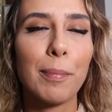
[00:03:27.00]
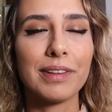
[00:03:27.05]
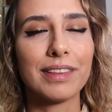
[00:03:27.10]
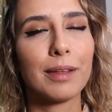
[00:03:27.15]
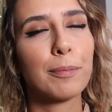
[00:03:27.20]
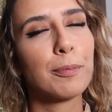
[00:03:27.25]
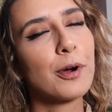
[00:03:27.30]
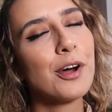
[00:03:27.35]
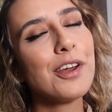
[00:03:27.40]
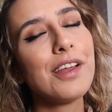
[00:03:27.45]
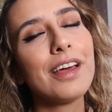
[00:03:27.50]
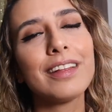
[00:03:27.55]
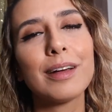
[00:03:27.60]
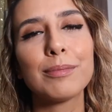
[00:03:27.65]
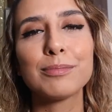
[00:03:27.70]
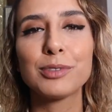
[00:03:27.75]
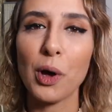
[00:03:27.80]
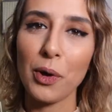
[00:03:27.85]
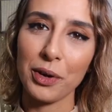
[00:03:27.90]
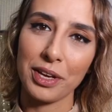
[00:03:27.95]
but the product
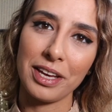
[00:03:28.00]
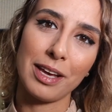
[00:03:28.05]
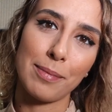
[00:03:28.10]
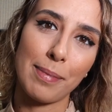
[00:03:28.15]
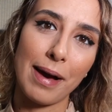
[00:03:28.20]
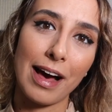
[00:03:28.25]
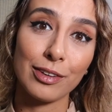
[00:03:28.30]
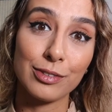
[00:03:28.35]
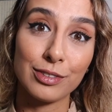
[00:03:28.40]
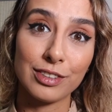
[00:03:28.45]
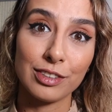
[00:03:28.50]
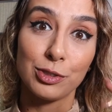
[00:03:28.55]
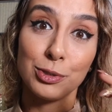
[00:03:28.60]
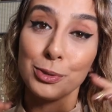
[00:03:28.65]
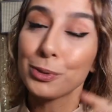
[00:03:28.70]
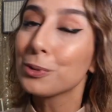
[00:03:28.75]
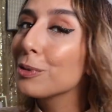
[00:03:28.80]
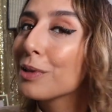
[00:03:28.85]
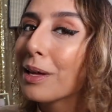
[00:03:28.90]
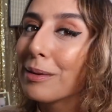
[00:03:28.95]
I'm talking about, the
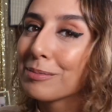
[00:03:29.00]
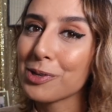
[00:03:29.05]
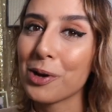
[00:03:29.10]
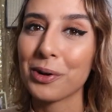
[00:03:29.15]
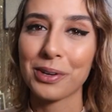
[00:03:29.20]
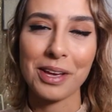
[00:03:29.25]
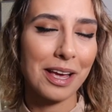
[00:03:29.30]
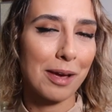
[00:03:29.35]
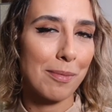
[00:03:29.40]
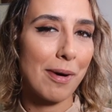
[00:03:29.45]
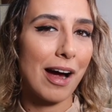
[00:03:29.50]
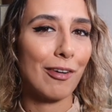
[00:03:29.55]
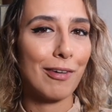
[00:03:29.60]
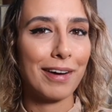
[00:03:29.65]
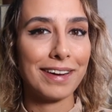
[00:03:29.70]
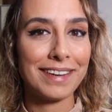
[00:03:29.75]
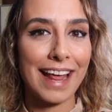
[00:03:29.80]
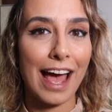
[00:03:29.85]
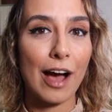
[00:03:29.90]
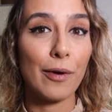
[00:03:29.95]
tool I'm talking about
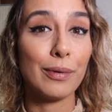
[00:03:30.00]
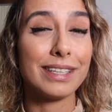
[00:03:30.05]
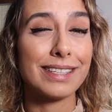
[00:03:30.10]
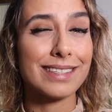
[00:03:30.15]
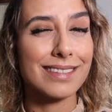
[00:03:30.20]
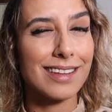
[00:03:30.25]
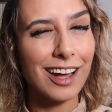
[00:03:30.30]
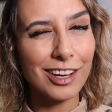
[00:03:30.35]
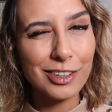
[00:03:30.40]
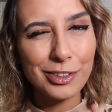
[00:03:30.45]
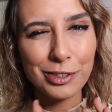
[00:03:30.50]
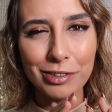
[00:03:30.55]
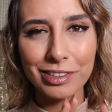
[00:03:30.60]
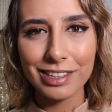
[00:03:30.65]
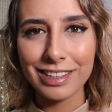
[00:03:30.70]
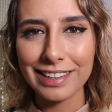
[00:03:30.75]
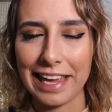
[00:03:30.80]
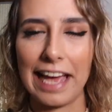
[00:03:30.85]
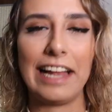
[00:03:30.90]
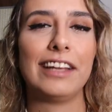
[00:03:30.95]
right now is not
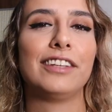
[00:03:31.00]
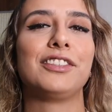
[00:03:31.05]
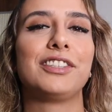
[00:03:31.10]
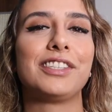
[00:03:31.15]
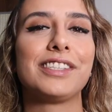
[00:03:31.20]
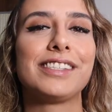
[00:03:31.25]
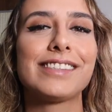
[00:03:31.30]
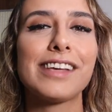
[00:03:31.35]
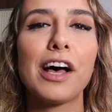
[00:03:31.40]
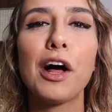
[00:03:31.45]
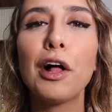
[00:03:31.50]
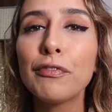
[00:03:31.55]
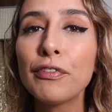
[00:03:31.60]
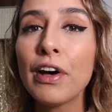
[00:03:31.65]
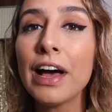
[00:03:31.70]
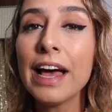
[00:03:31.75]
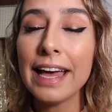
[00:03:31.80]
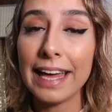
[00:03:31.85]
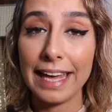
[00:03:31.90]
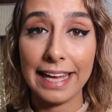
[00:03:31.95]
Google Calendar
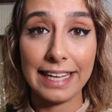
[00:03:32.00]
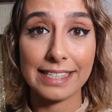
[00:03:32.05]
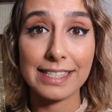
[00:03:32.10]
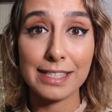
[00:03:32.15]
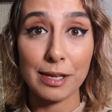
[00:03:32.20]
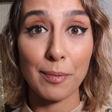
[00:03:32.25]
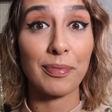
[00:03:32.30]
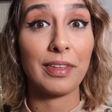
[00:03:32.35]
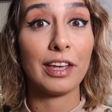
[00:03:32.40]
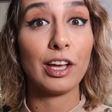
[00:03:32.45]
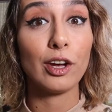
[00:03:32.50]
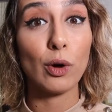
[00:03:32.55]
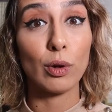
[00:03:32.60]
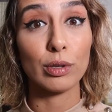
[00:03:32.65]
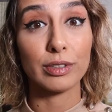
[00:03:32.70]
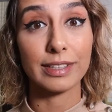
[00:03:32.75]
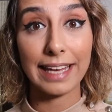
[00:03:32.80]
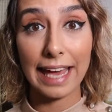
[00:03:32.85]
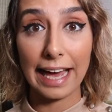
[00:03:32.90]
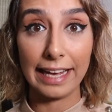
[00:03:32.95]
itself, it's something
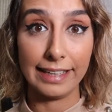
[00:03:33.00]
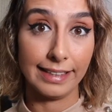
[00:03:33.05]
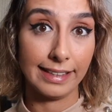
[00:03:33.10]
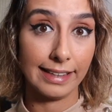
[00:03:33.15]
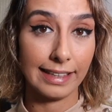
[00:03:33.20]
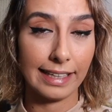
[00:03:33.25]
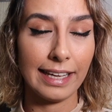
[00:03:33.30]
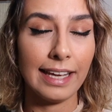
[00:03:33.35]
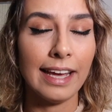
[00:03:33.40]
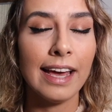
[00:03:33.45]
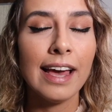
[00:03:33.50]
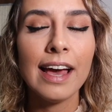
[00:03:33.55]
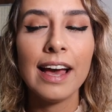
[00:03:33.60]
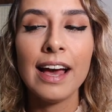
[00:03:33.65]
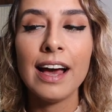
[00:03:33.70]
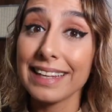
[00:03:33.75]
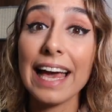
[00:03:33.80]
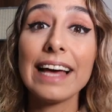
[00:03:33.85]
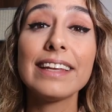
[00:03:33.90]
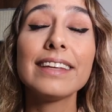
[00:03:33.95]
called Calendly.
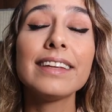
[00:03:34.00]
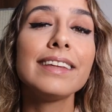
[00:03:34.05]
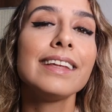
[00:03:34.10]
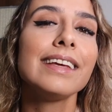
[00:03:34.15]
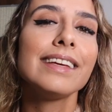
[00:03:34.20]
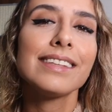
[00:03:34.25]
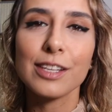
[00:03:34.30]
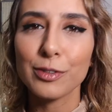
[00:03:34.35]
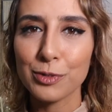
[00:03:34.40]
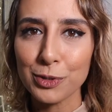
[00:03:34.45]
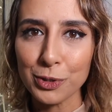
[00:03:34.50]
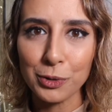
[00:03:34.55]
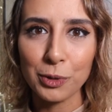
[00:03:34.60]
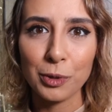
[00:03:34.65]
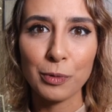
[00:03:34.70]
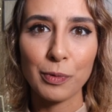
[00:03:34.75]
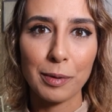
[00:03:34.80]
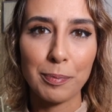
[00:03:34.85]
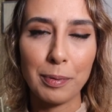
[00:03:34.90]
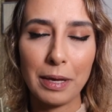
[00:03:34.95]
Calendly is a
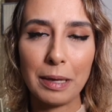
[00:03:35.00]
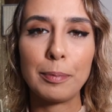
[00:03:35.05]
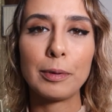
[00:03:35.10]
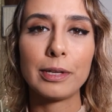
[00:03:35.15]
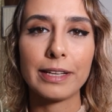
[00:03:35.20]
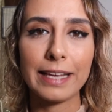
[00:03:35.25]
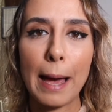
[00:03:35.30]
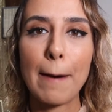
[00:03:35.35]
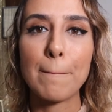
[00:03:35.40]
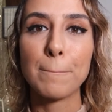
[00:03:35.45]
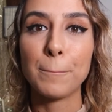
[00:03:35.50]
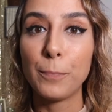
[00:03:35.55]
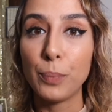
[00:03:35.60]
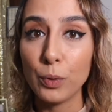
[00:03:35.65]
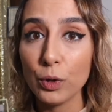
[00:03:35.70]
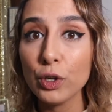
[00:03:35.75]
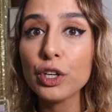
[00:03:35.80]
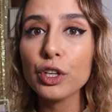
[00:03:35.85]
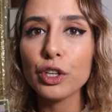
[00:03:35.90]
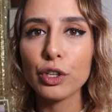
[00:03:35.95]
tool where people can
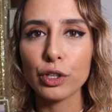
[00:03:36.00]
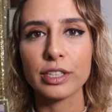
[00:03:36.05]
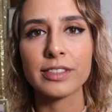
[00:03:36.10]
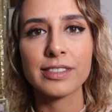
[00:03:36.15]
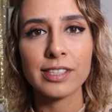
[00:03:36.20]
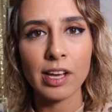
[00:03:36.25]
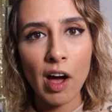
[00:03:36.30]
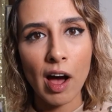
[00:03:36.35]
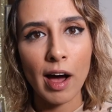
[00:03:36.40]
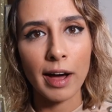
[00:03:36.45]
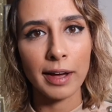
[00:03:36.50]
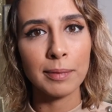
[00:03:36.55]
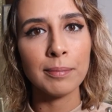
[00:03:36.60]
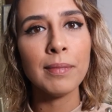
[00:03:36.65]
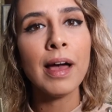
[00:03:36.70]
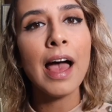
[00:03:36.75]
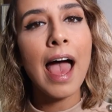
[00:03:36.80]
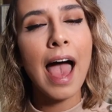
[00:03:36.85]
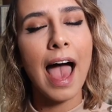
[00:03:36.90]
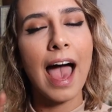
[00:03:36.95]
book your
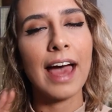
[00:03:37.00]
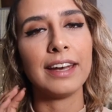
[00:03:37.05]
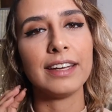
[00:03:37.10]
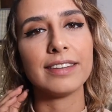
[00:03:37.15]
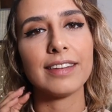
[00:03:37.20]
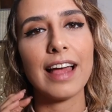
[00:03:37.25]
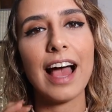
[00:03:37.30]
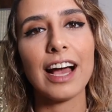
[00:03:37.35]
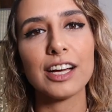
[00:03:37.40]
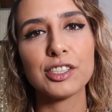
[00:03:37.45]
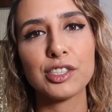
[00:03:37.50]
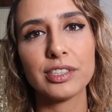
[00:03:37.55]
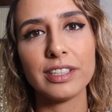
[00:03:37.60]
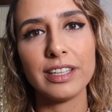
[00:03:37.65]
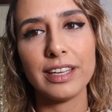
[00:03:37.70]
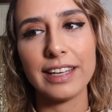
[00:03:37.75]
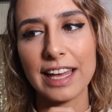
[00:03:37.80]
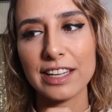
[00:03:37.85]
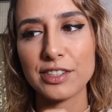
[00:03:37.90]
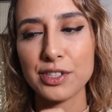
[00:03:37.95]
time and it
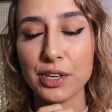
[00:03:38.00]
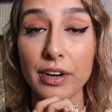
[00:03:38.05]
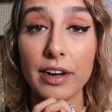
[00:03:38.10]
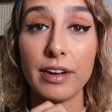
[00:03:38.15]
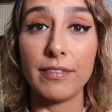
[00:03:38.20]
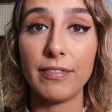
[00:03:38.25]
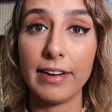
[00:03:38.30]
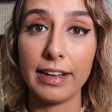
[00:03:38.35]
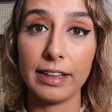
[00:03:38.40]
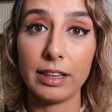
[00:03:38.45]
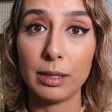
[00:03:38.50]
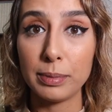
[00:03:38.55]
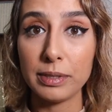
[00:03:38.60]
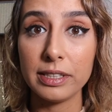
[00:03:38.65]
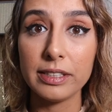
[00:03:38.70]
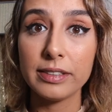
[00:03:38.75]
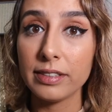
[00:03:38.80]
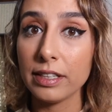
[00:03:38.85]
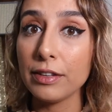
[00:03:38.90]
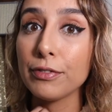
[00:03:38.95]
actually gets your
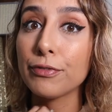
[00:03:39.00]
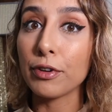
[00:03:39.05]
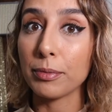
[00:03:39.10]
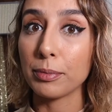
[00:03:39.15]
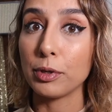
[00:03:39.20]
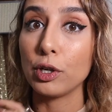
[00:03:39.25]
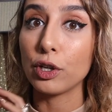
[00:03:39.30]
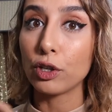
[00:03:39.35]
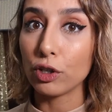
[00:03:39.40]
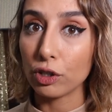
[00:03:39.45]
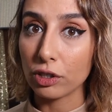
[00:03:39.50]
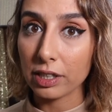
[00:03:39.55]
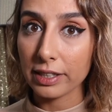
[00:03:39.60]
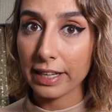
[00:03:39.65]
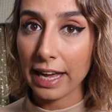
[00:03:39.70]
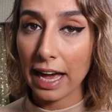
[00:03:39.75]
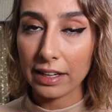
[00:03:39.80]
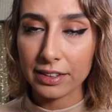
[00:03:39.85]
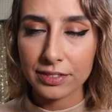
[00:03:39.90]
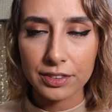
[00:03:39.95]
availability from your Google
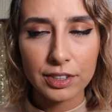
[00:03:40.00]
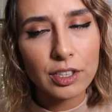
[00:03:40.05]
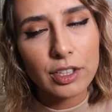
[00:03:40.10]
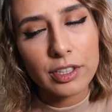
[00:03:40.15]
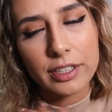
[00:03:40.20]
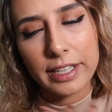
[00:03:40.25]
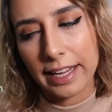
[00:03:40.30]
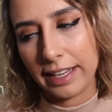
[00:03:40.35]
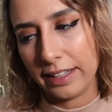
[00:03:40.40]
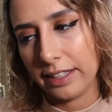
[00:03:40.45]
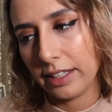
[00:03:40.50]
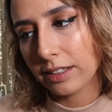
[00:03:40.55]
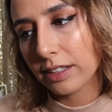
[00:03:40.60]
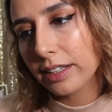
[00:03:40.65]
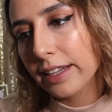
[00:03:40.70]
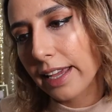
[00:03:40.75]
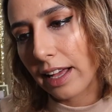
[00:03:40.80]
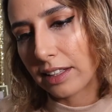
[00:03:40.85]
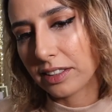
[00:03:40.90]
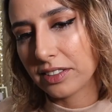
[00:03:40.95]
Calendar or any
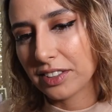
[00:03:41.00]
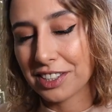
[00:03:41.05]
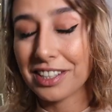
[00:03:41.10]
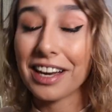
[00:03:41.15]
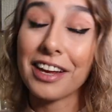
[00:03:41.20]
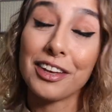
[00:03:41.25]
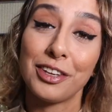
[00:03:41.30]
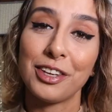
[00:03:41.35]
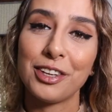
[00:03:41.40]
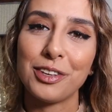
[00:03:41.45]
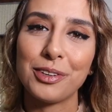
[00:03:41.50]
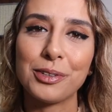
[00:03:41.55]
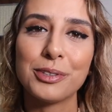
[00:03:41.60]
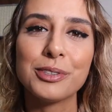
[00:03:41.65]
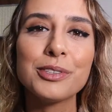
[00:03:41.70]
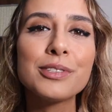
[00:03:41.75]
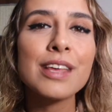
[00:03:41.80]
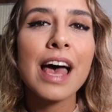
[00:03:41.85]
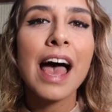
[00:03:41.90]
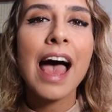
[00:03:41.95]
other calendar that you
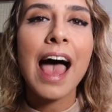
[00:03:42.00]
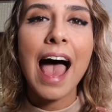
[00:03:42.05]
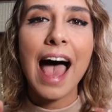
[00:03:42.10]
use.